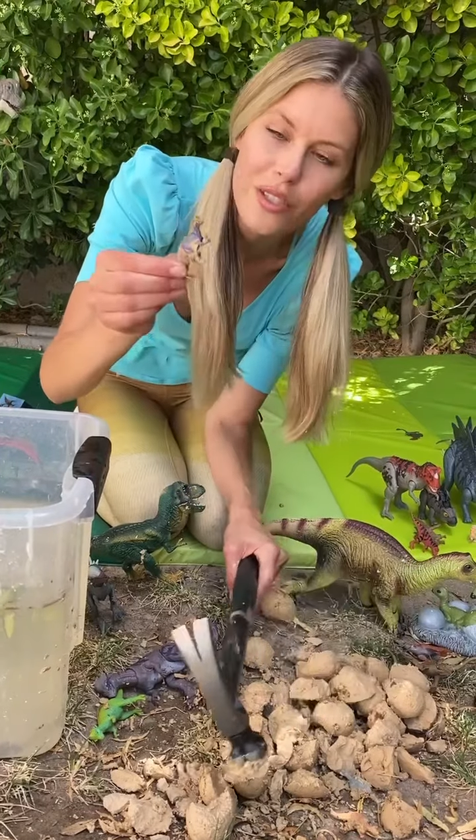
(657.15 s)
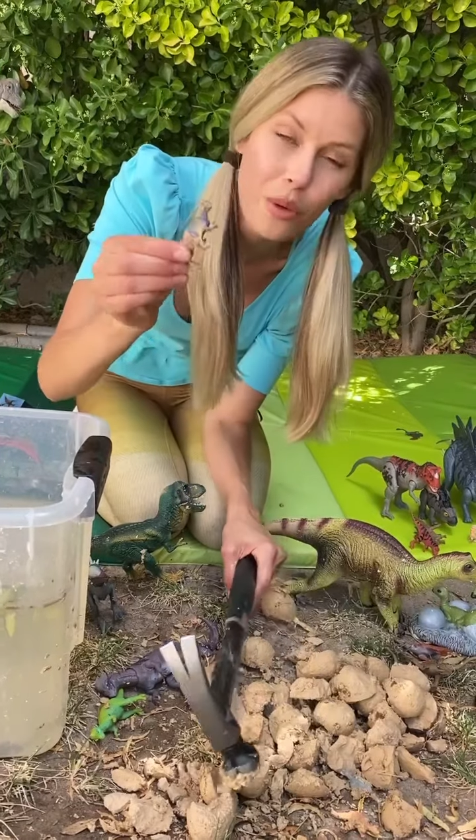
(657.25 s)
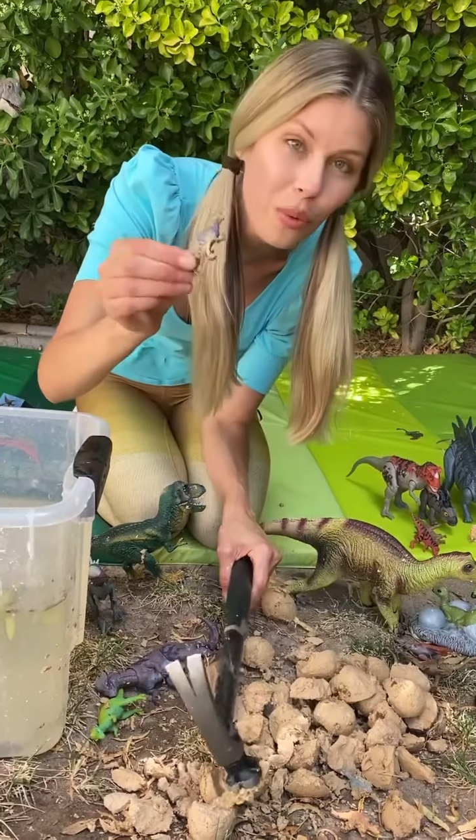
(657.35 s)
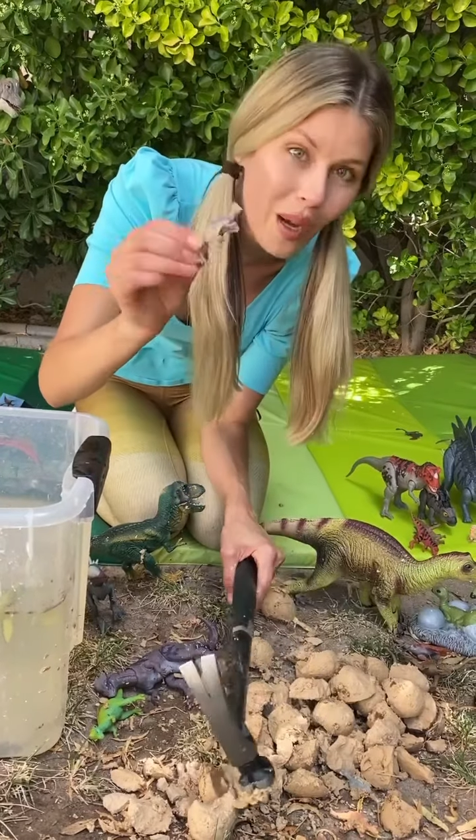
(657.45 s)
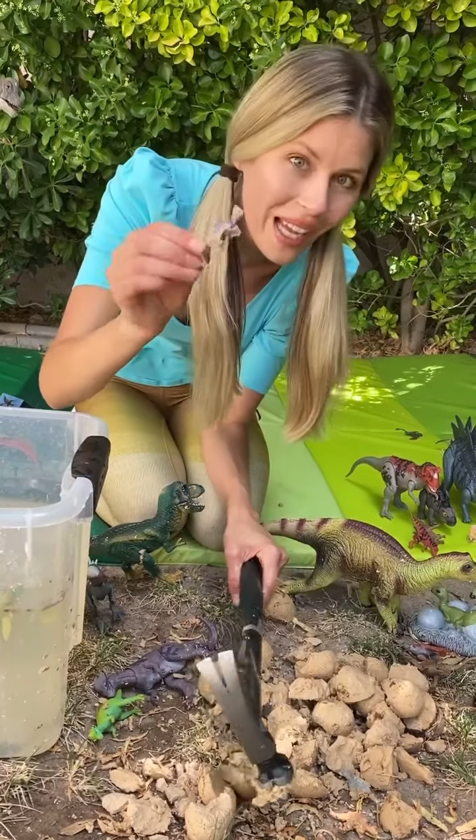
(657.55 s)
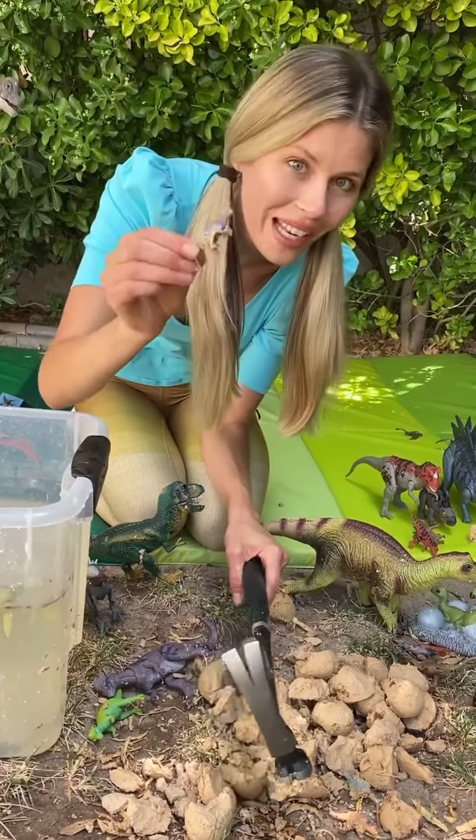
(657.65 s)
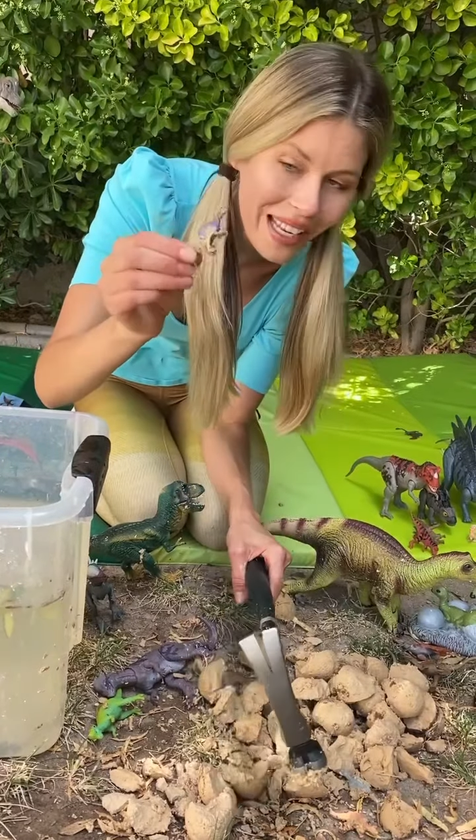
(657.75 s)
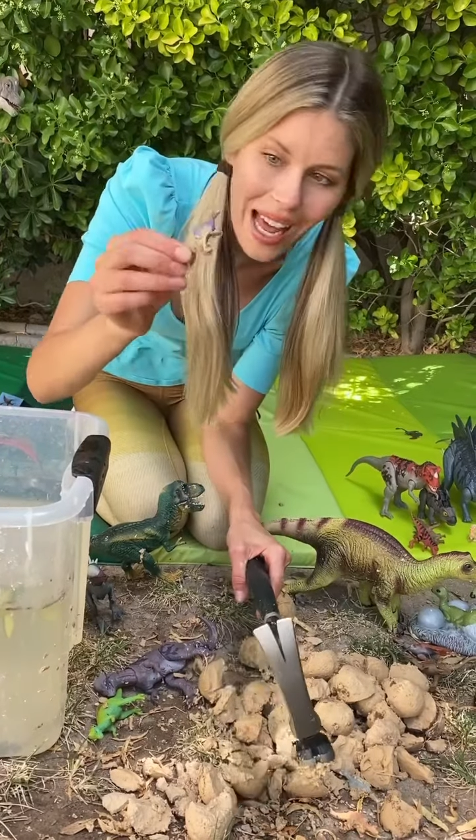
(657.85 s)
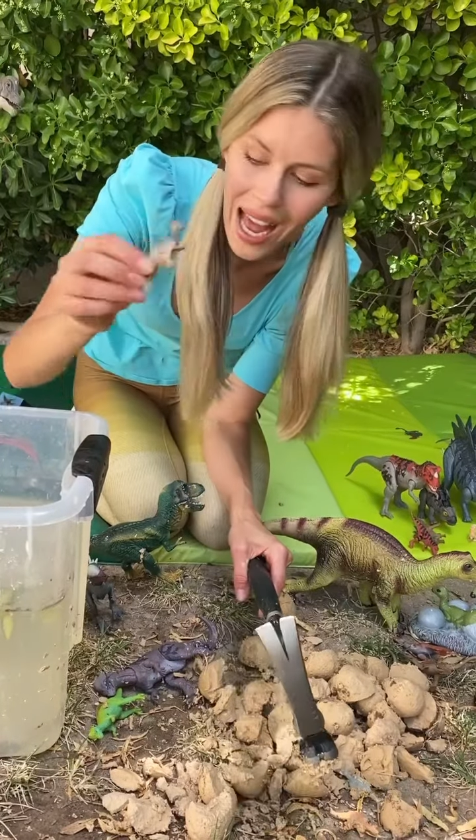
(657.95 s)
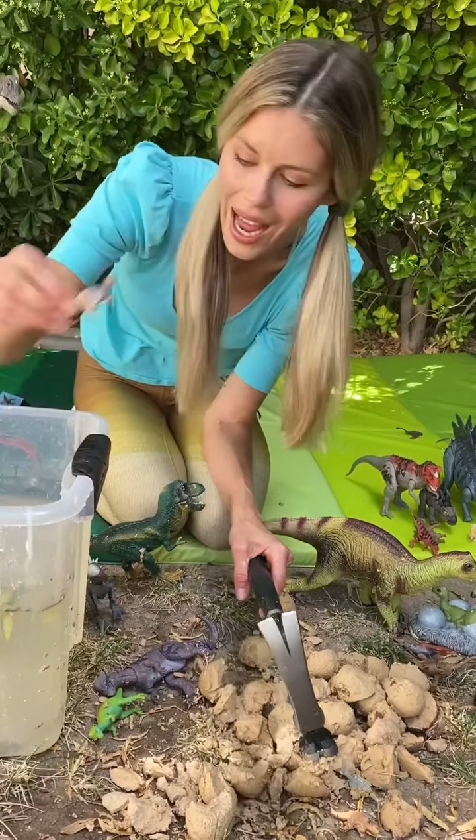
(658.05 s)
twin
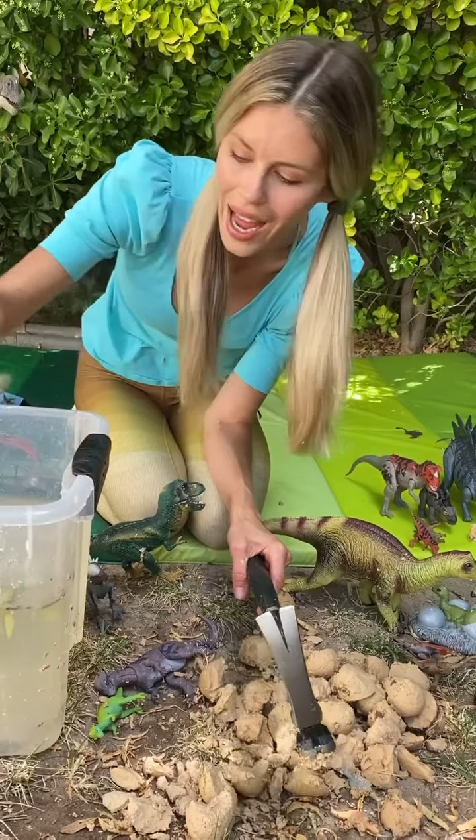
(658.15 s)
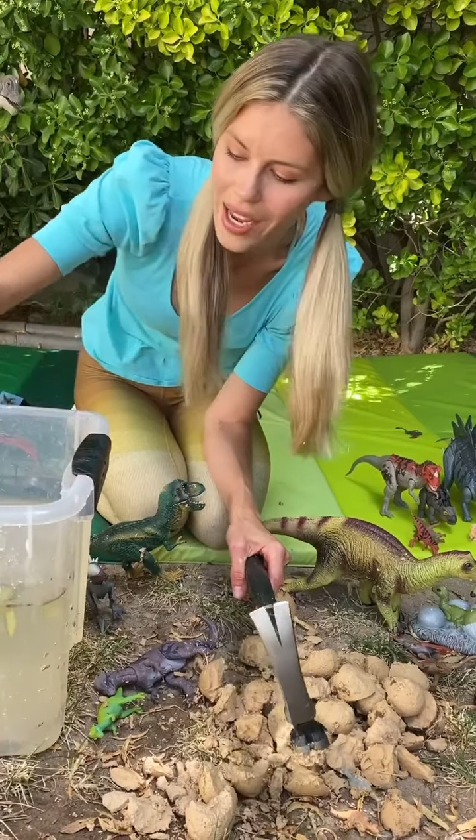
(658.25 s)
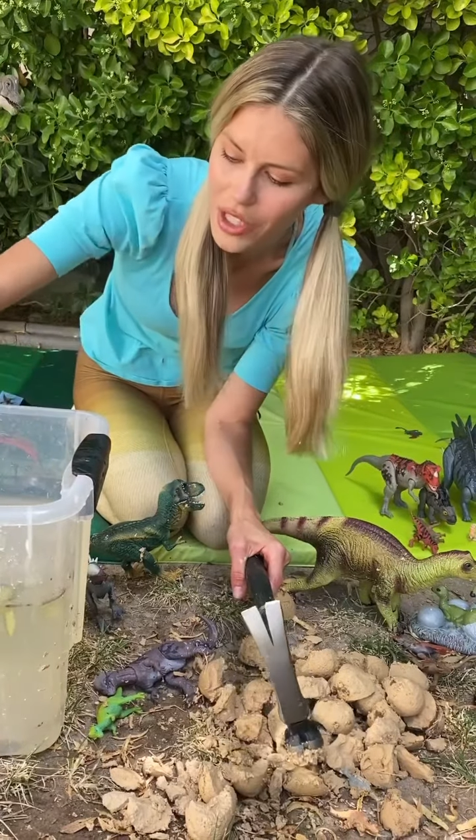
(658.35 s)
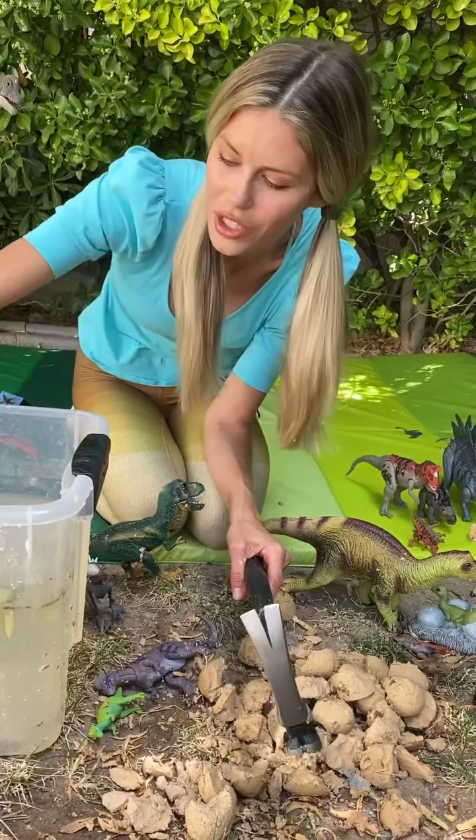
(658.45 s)
hatch.